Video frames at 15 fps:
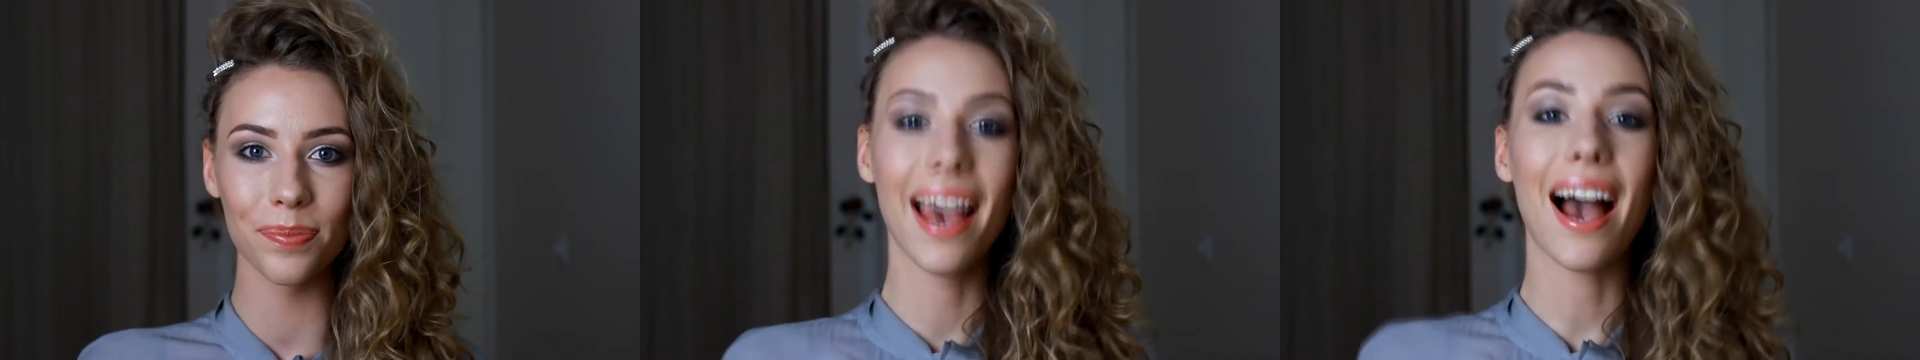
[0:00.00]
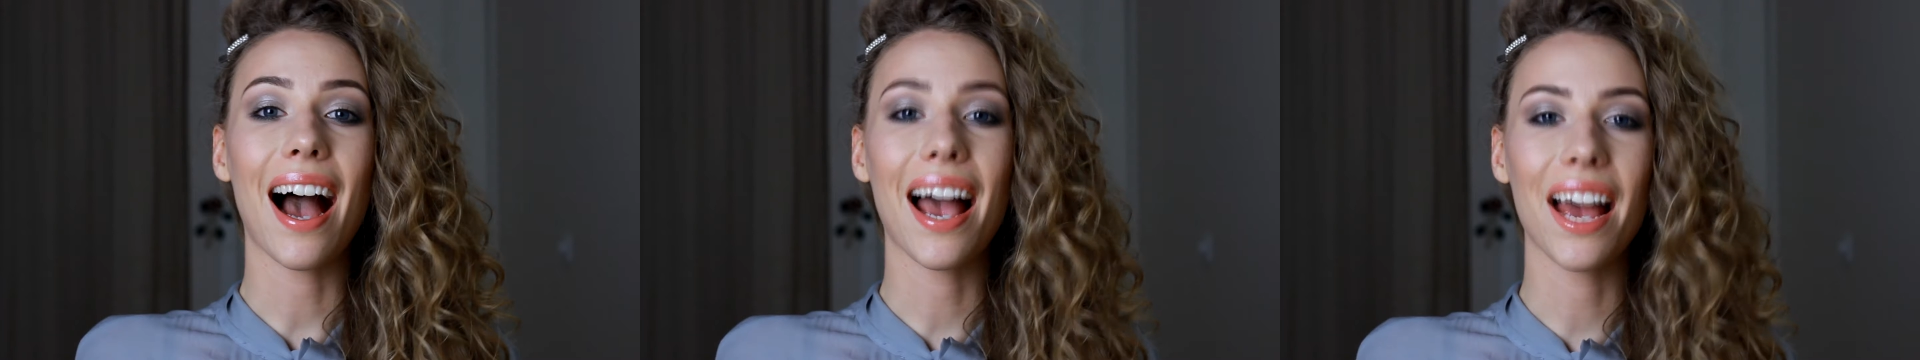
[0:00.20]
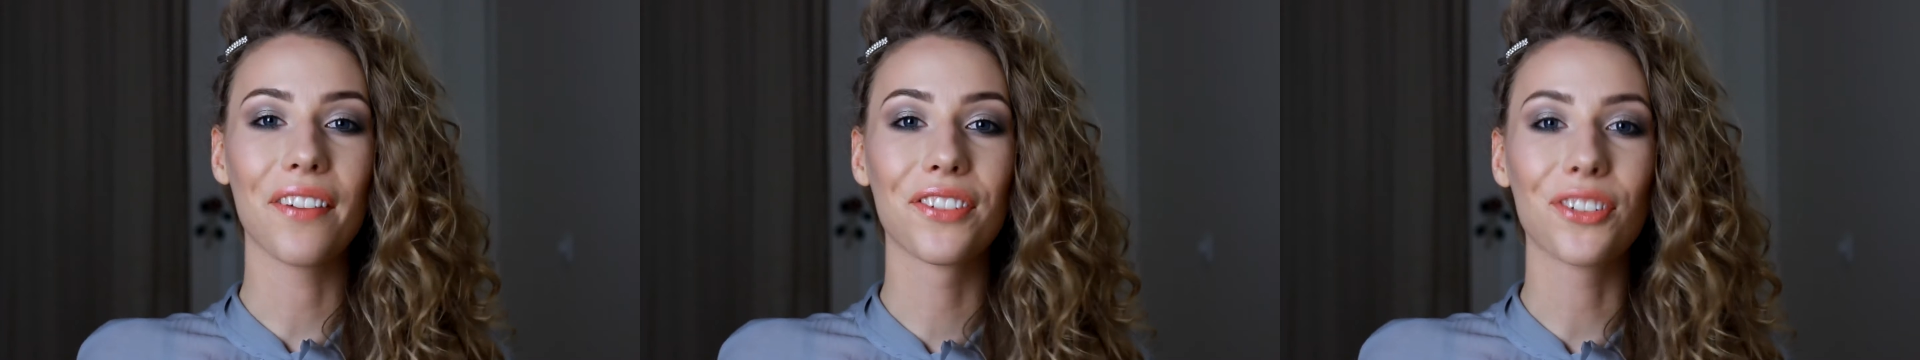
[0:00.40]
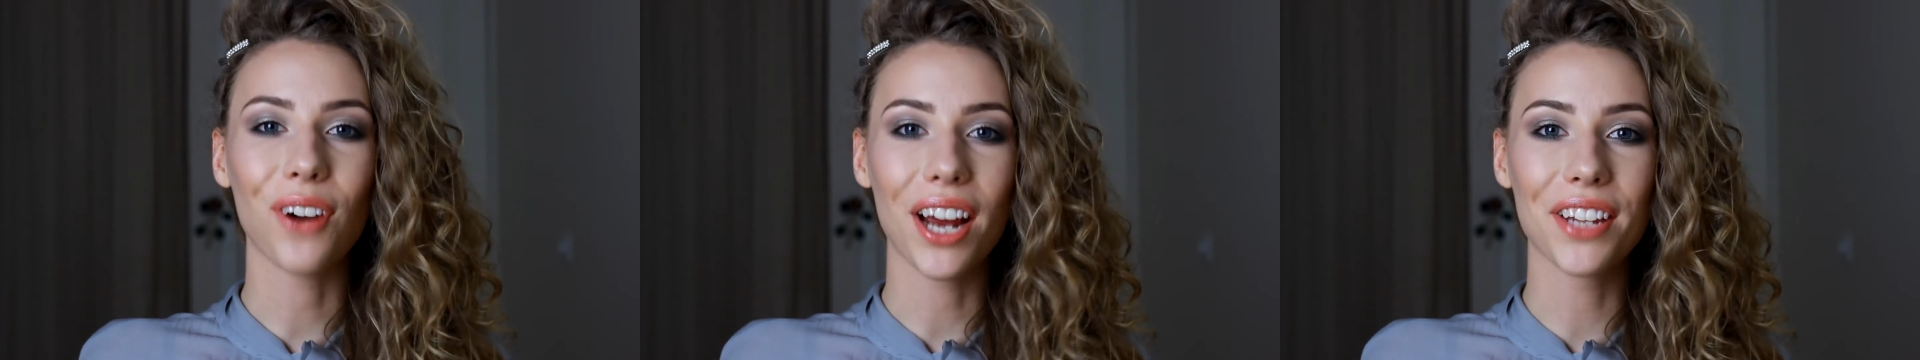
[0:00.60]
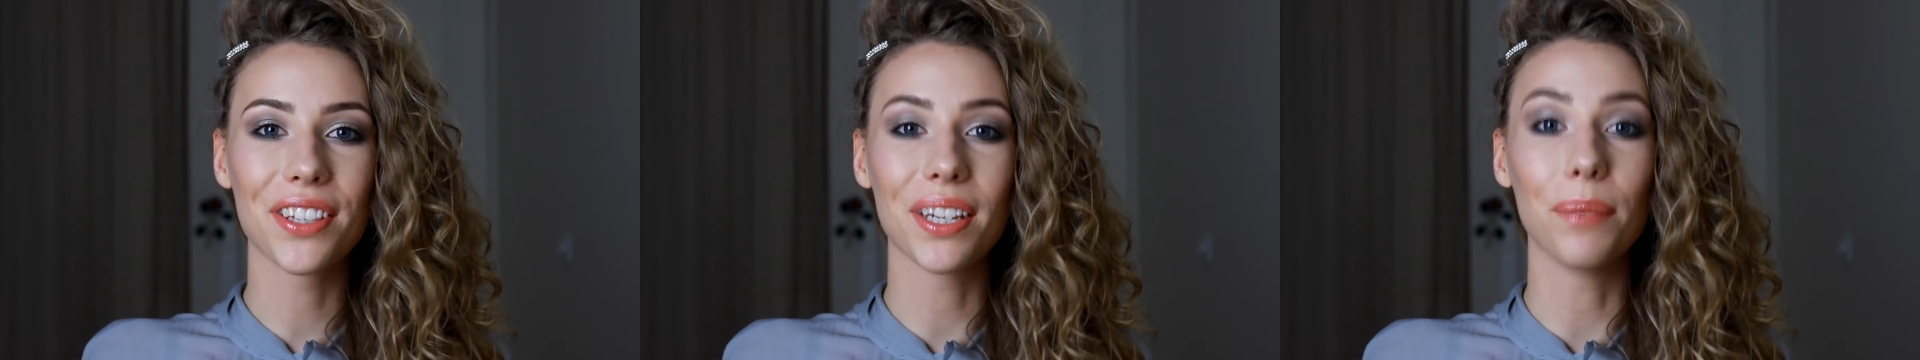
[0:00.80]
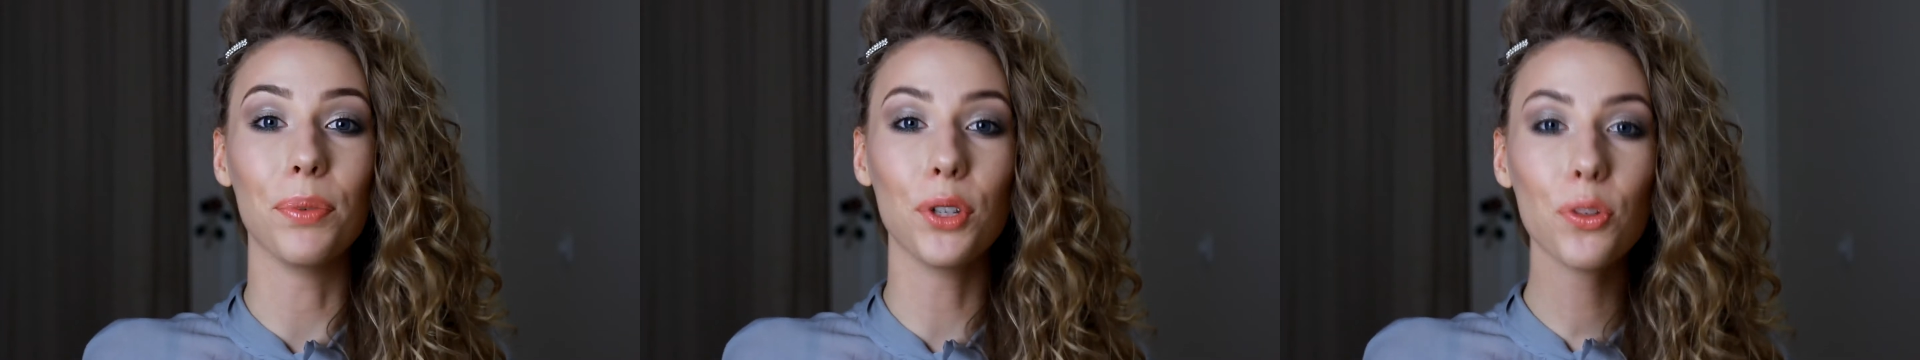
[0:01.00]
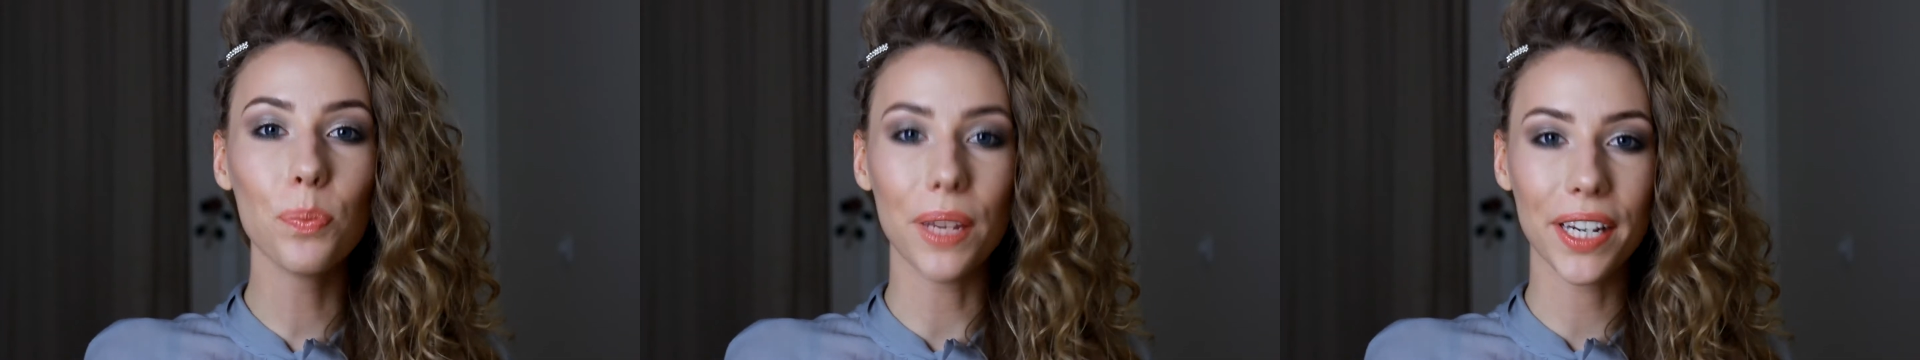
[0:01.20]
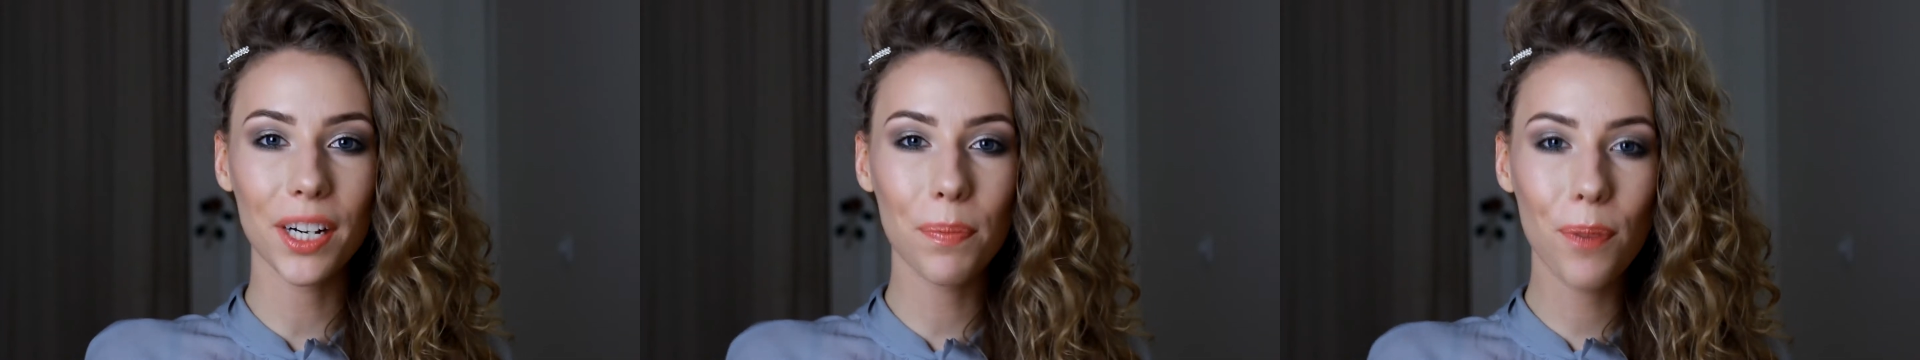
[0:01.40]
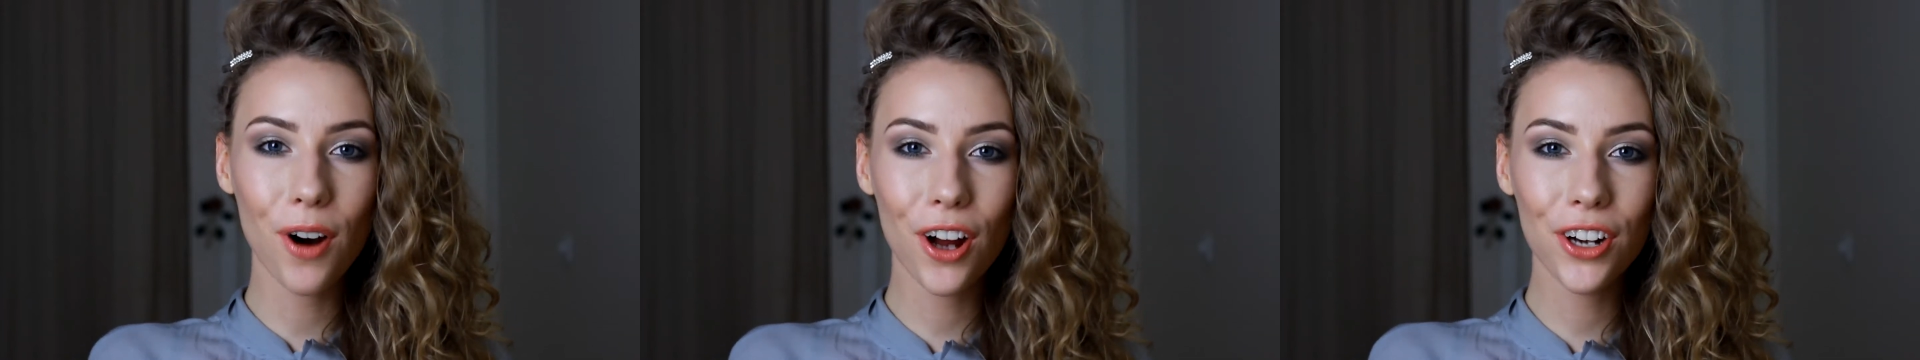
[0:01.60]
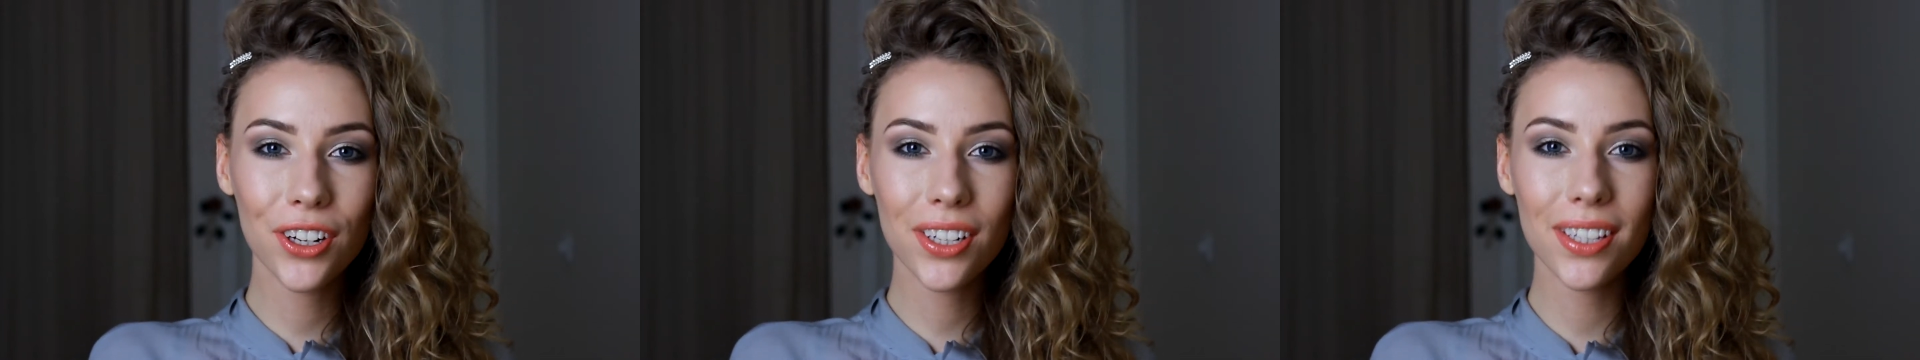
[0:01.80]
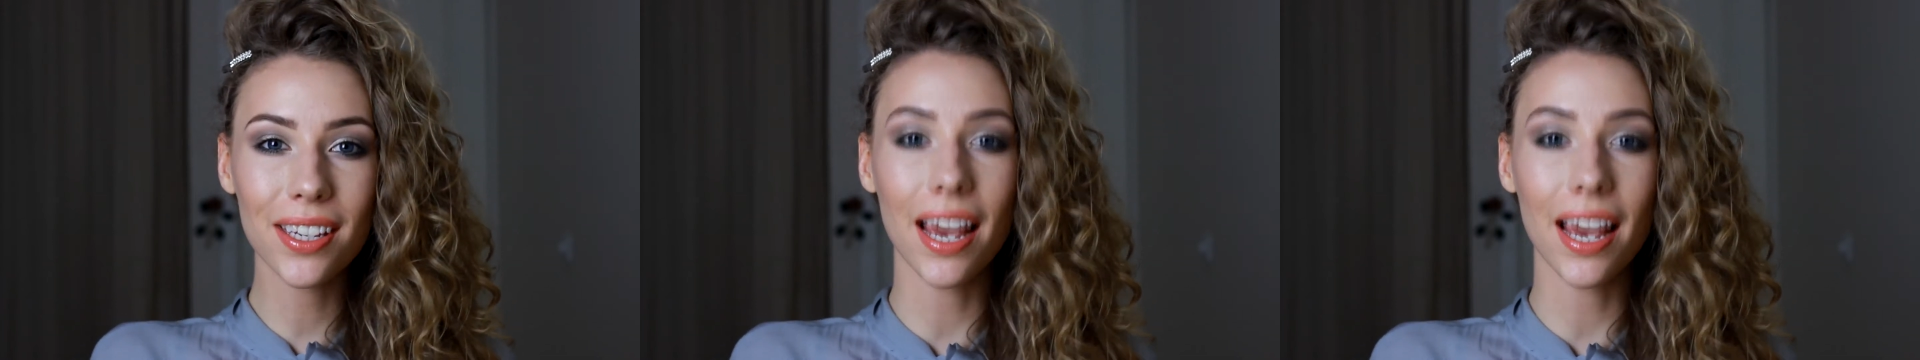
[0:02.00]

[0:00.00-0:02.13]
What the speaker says: I have tried some new makeup products,